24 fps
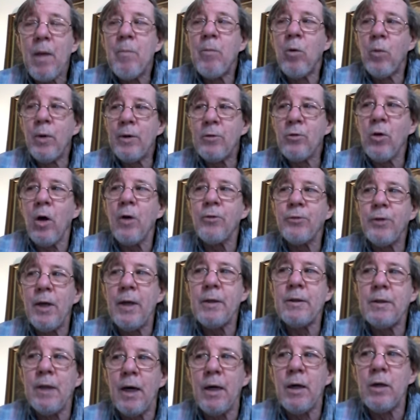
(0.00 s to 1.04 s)
But when it's all said
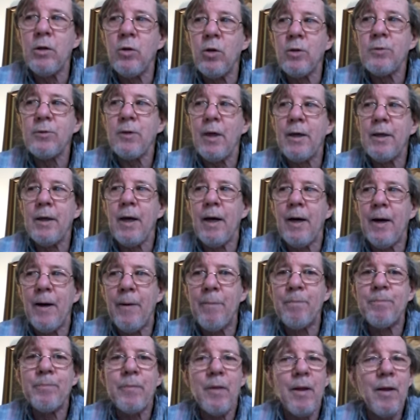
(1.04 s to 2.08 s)
and done, it looks like
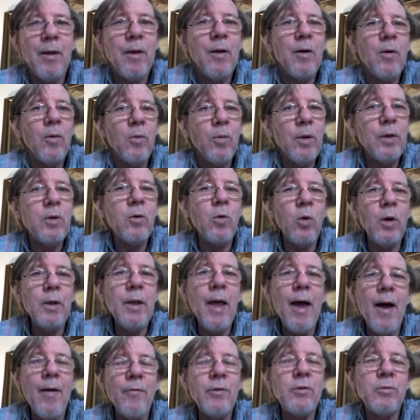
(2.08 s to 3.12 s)
um, we could
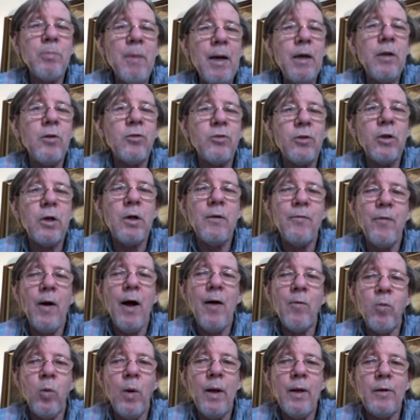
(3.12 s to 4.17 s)
have as many as
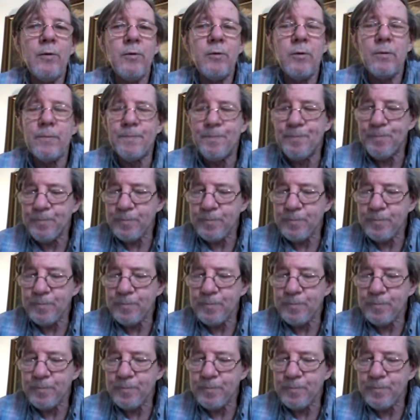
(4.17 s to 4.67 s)
35 wins.